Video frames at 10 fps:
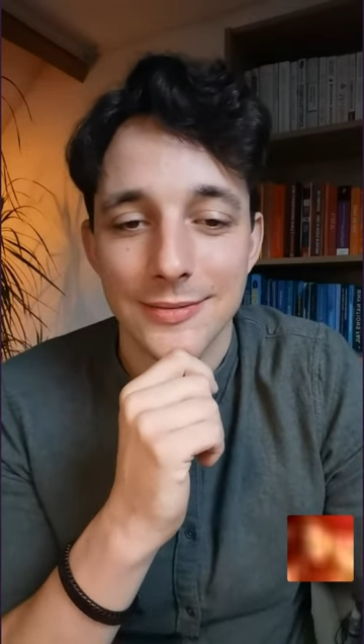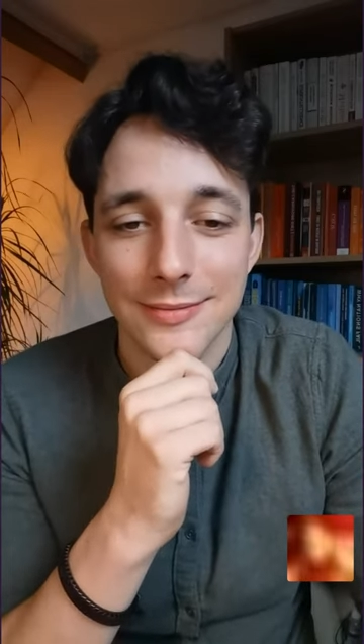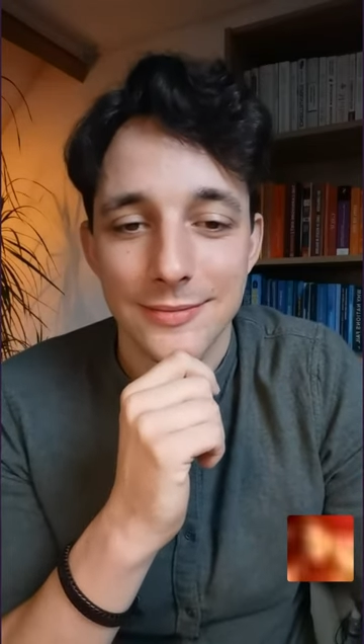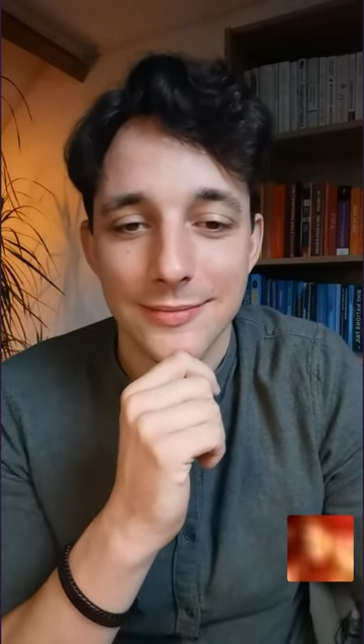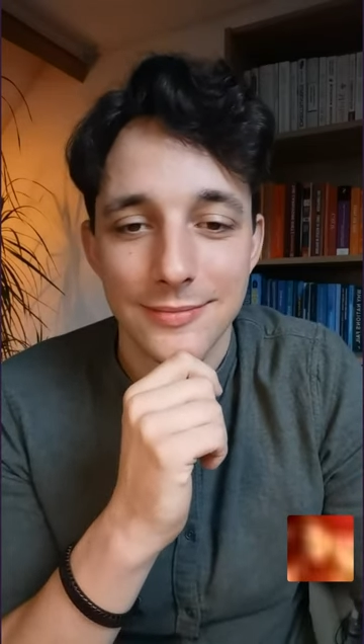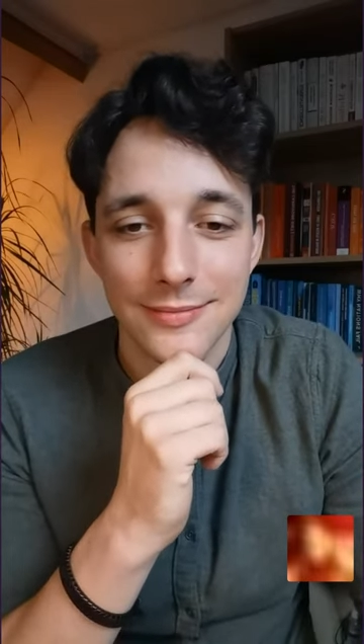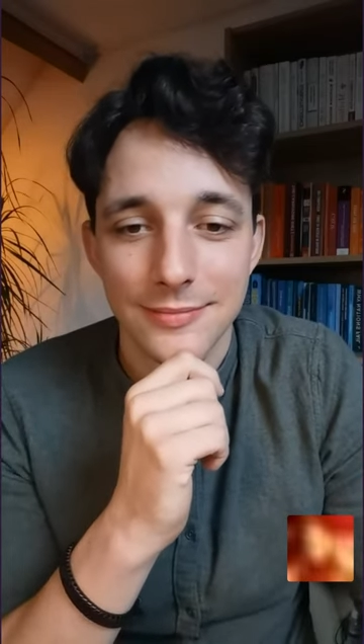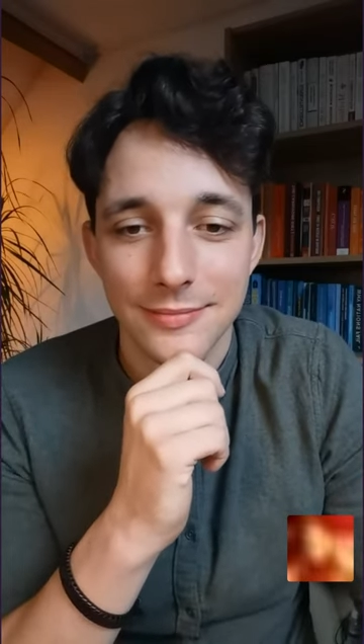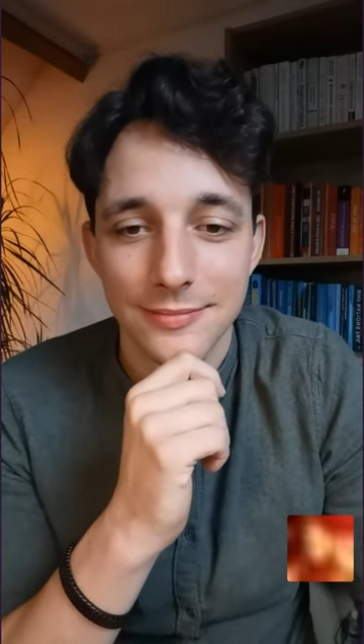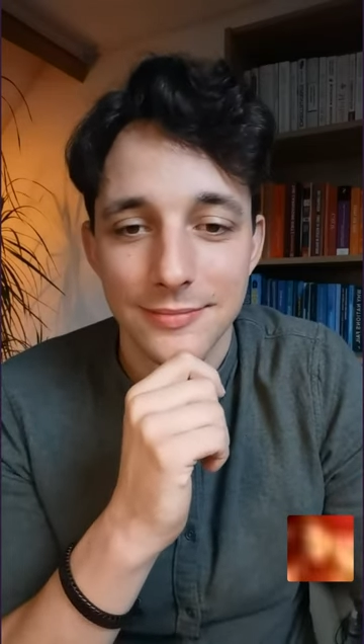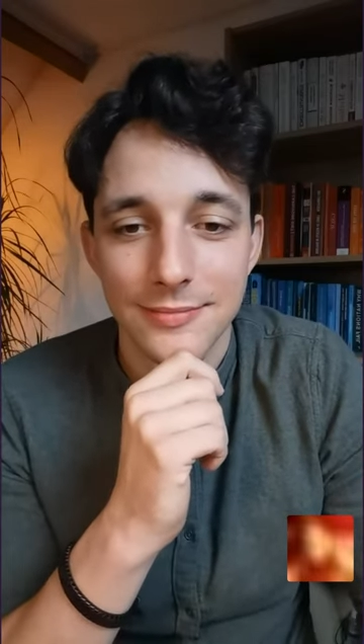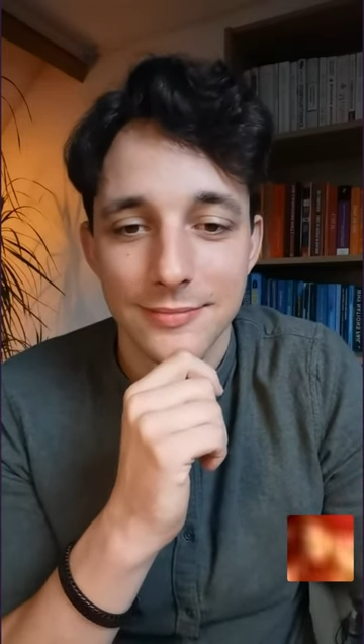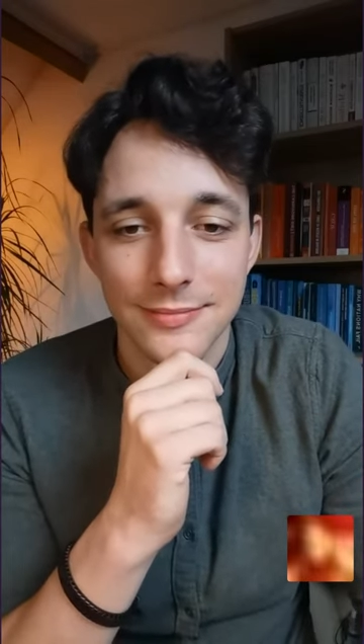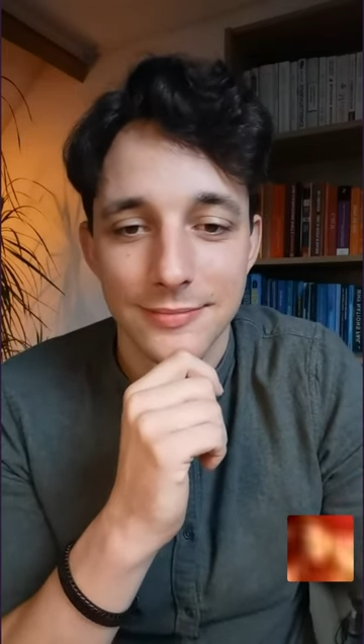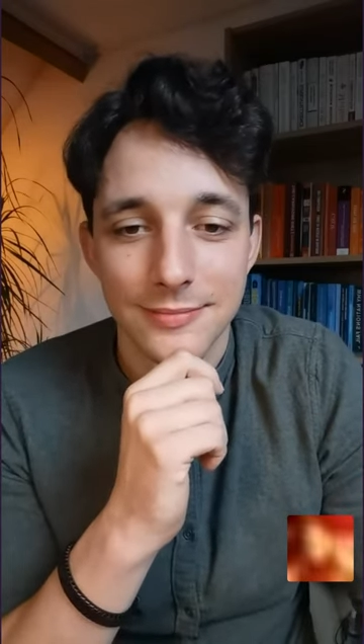hey, in
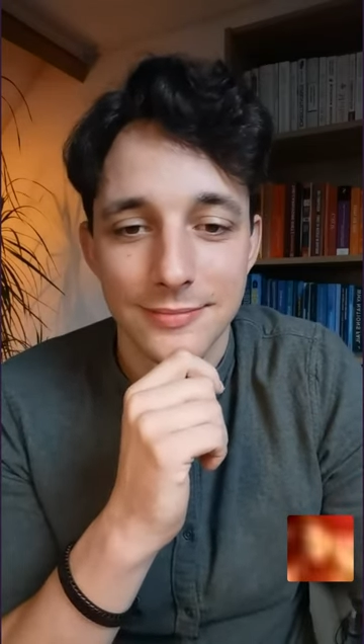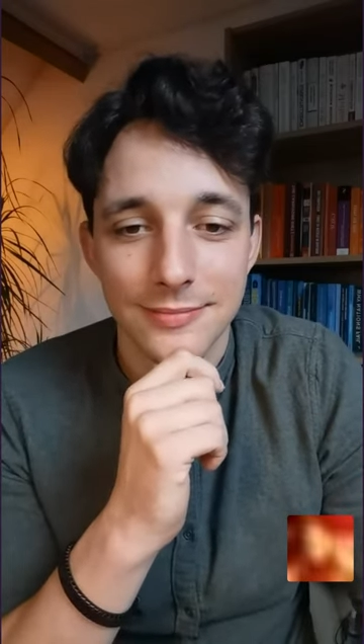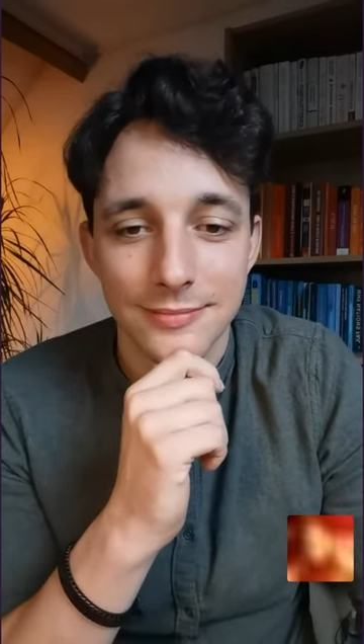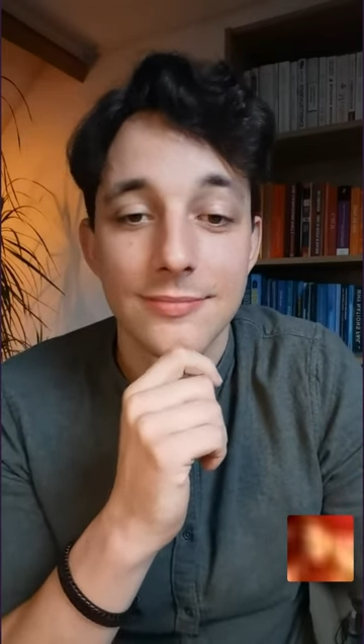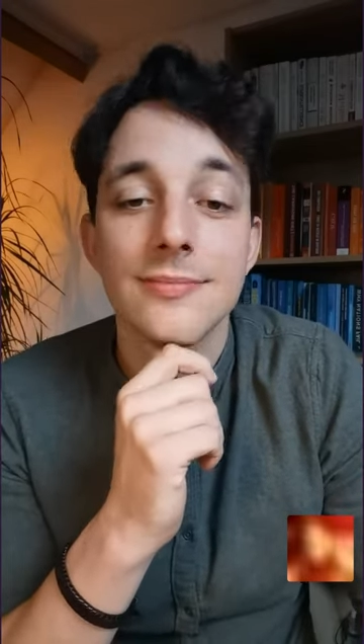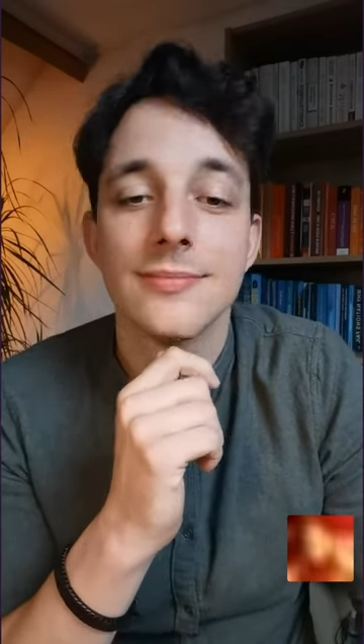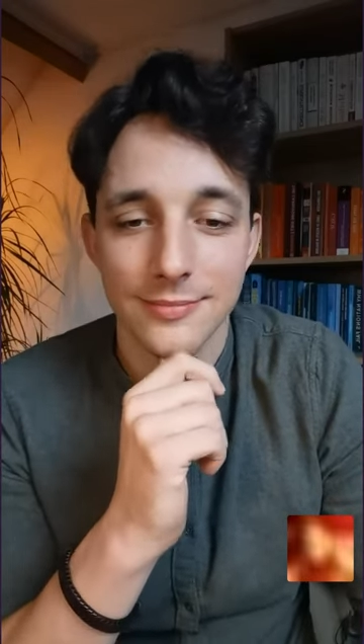different mm-hmm.